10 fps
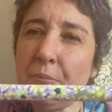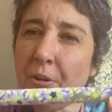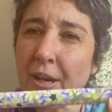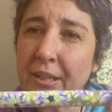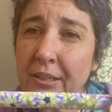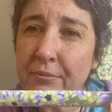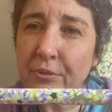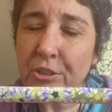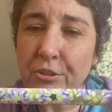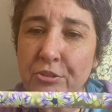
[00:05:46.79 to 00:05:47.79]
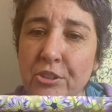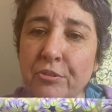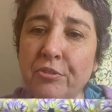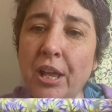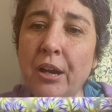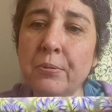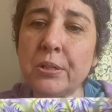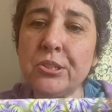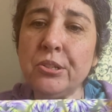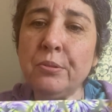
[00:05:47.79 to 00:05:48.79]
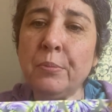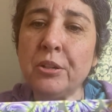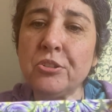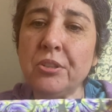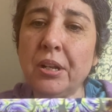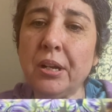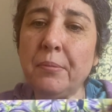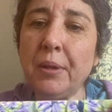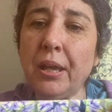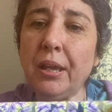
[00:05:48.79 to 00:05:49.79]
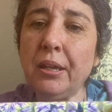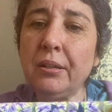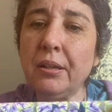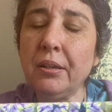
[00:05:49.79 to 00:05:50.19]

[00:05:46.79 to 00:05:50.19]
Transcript: where I didn't reduce the flower too much that I made.